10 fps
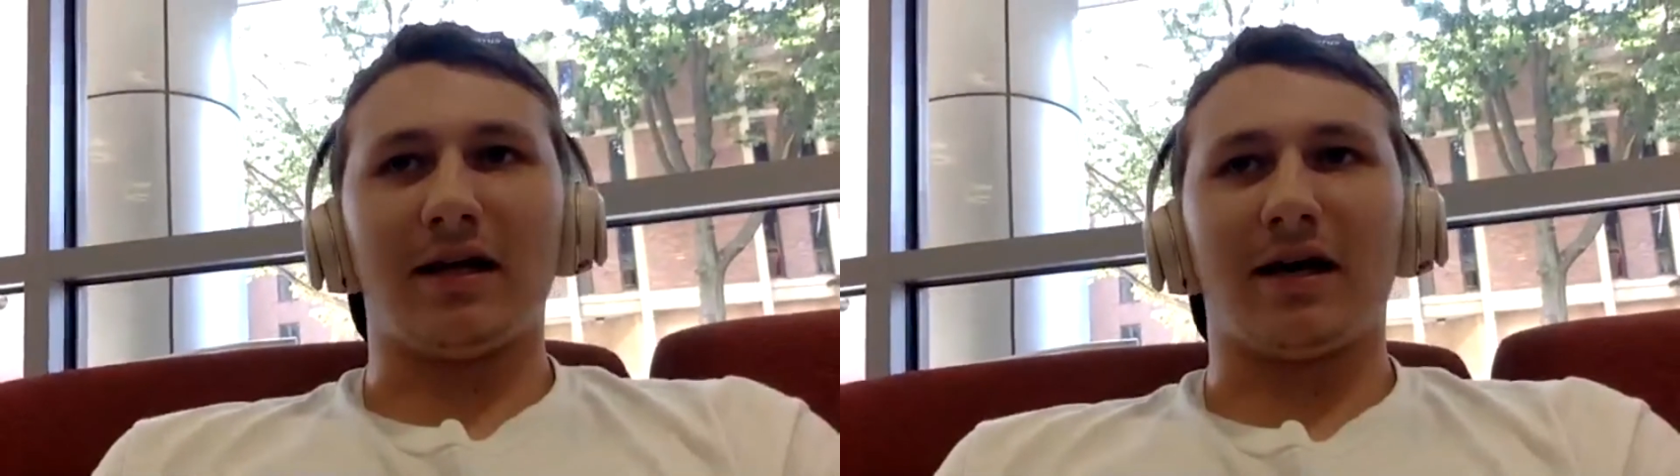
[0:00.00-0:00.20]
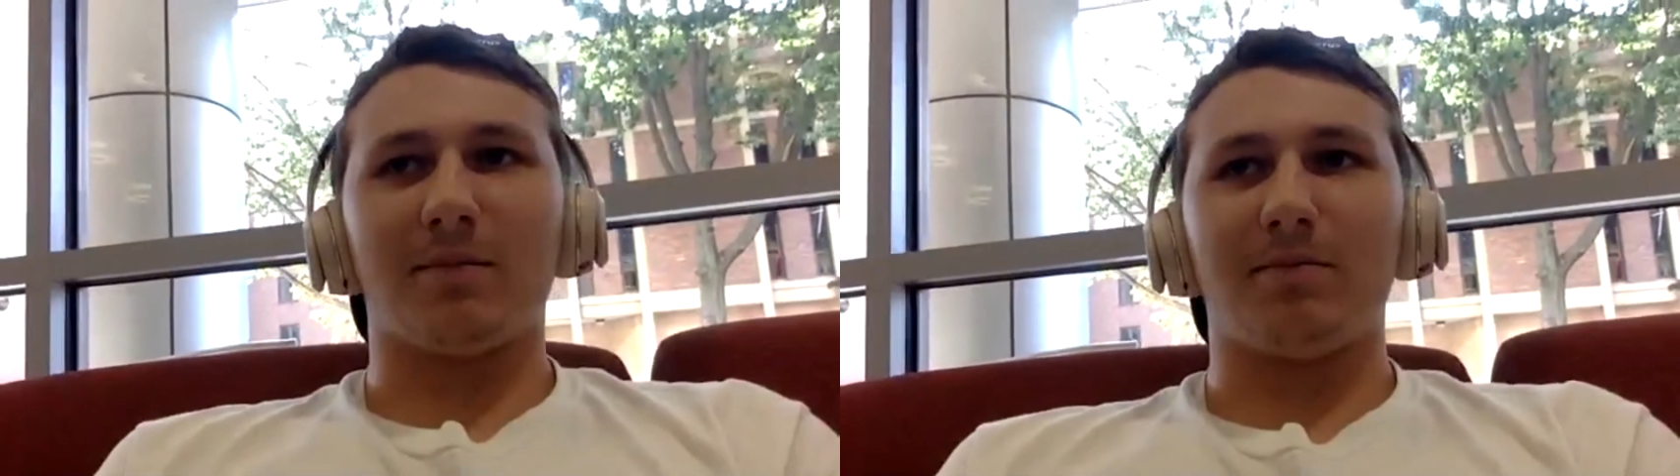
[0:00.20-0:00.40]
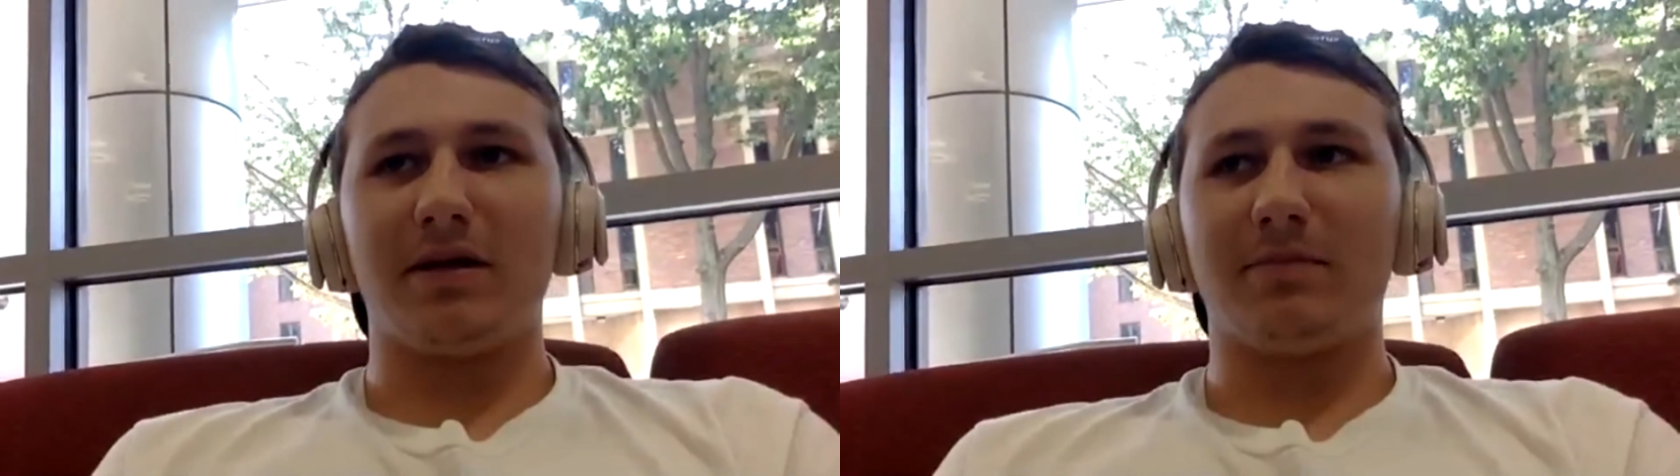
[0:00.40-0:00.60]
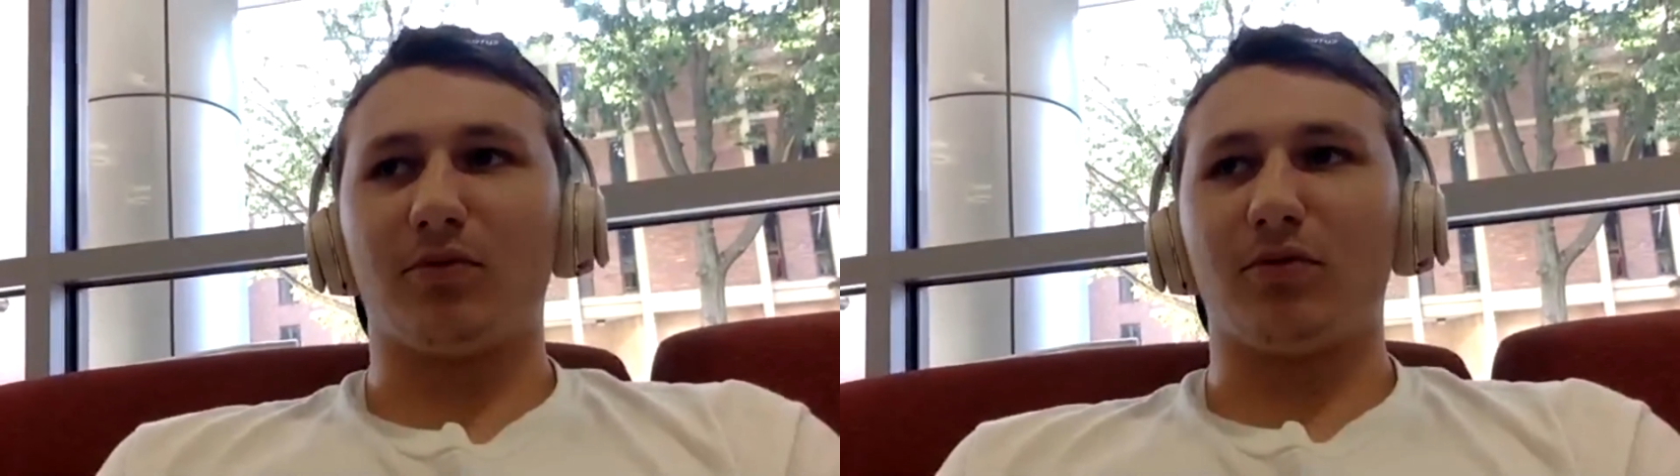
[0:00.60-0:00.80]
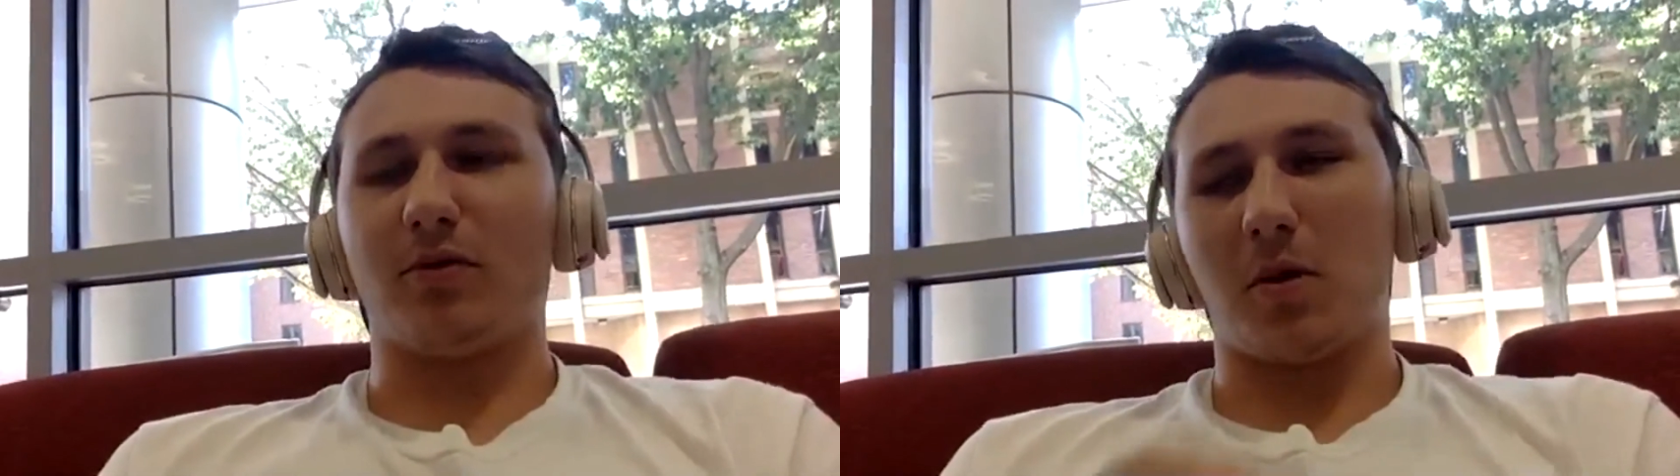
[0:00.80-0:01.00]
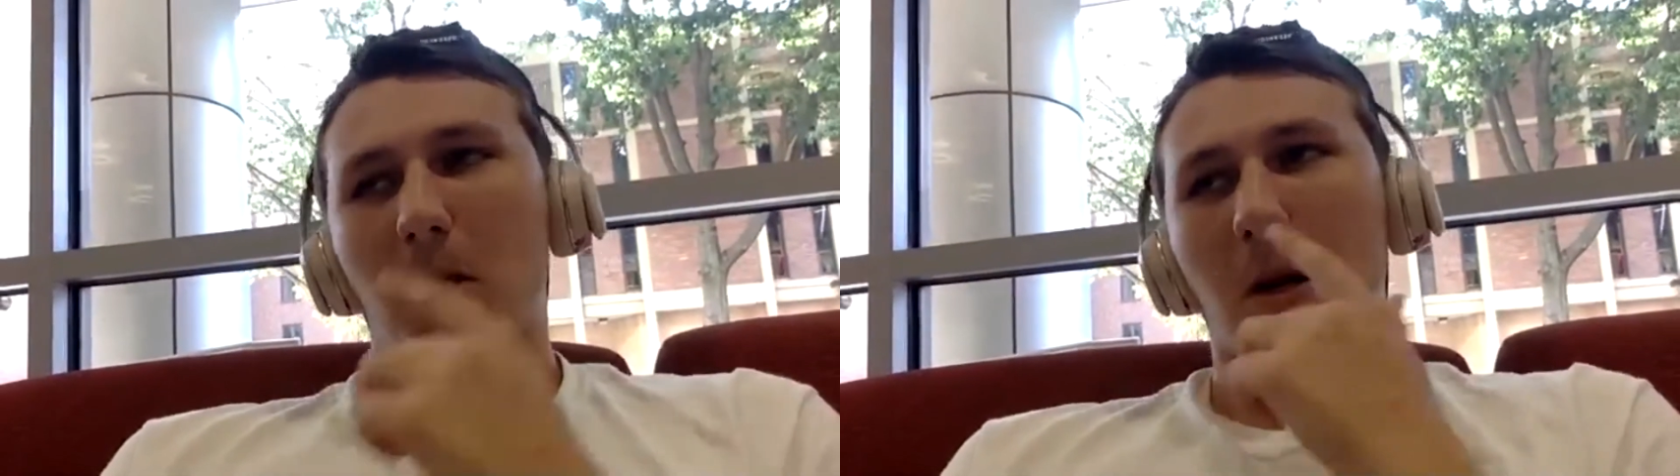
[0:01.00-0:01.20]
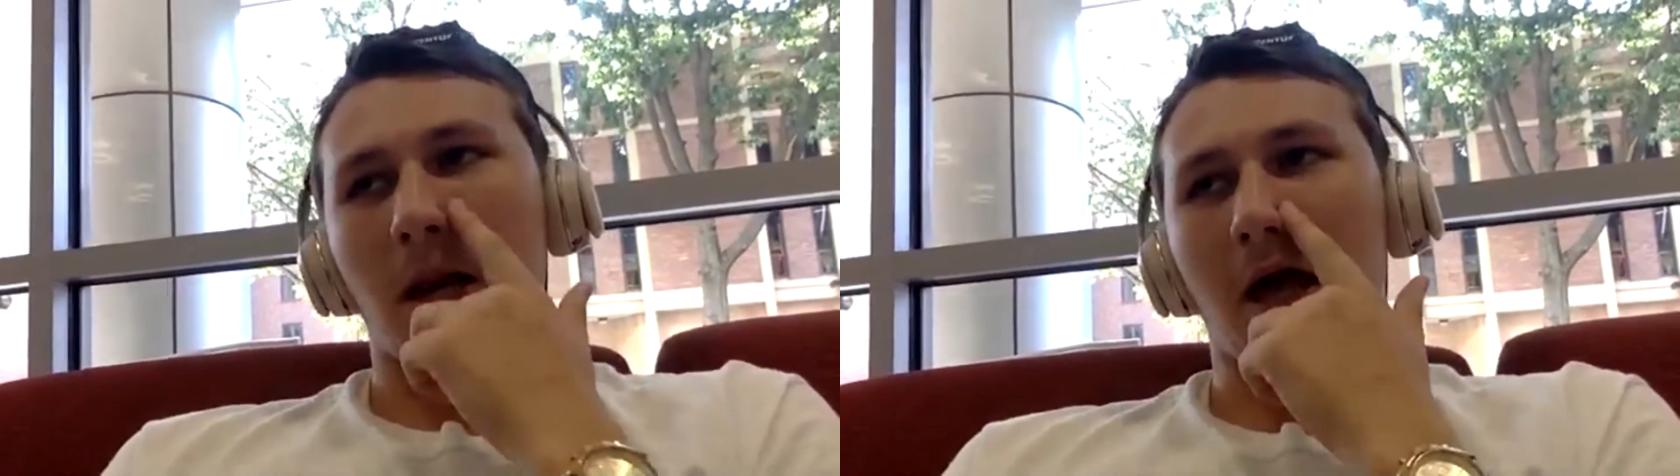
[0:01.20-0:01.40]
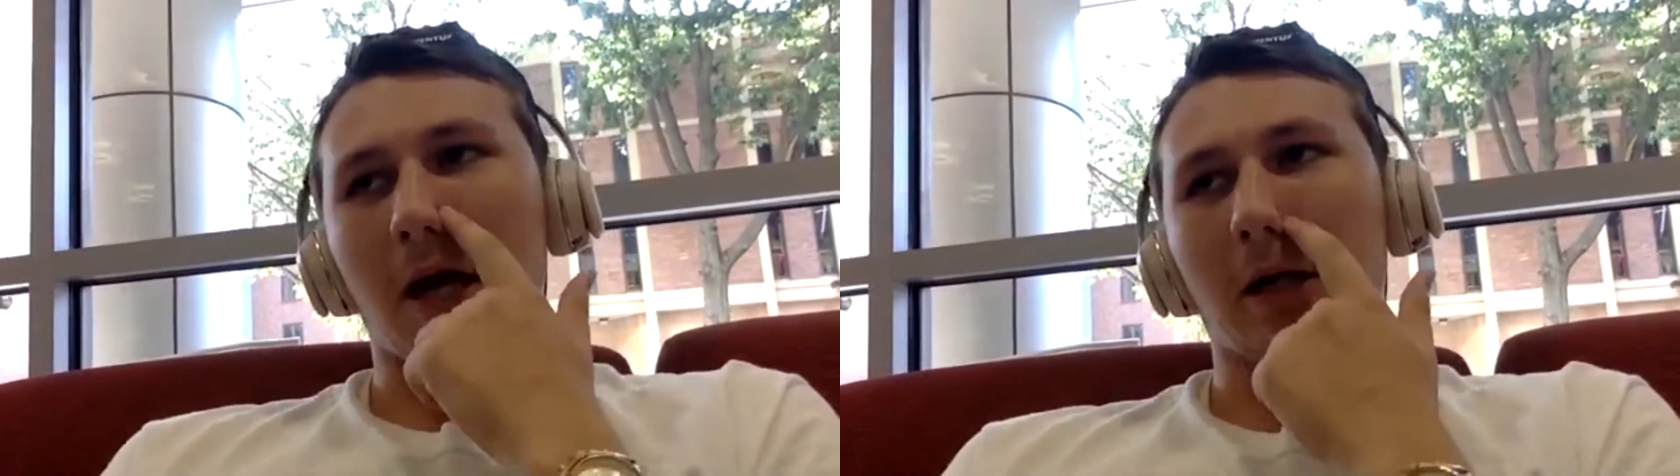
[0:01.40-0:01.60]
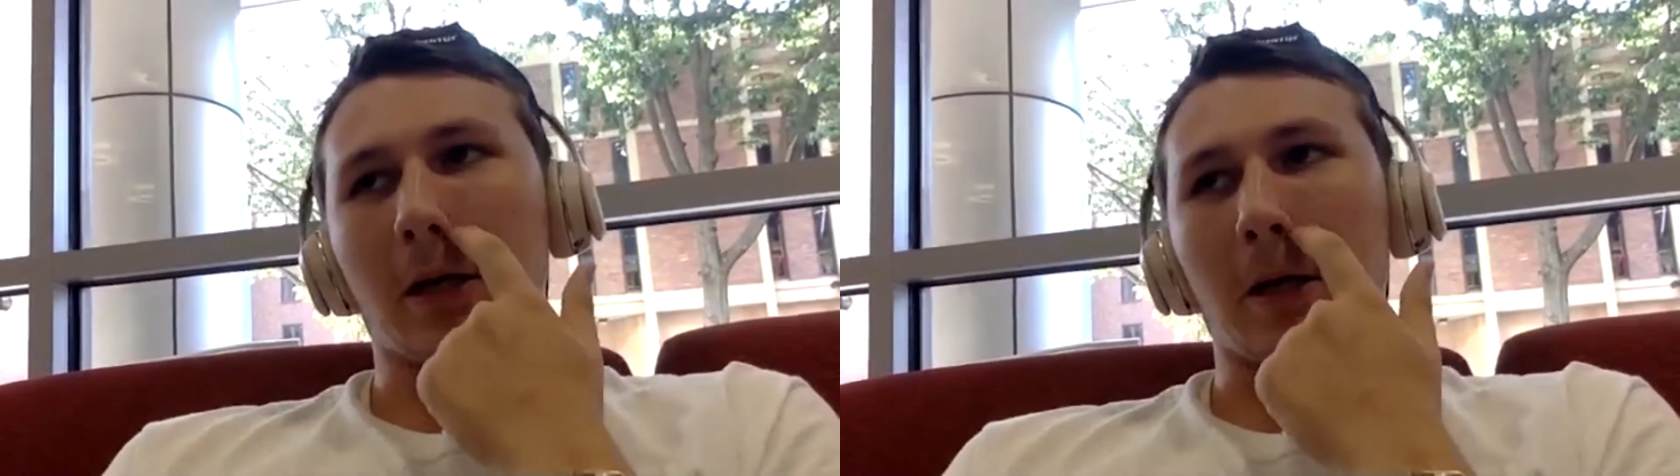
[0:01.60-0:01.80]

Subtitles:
a lot of people, like,